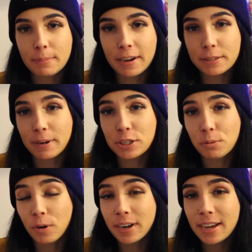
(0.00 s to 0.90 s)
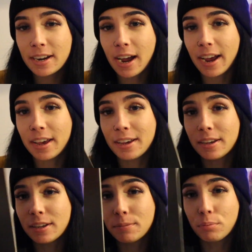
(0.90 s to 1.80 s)
Smiles by Sworn In.
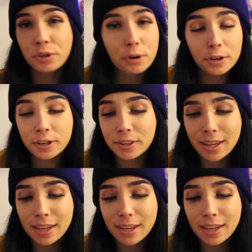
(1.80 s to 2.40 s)
I pre-ordered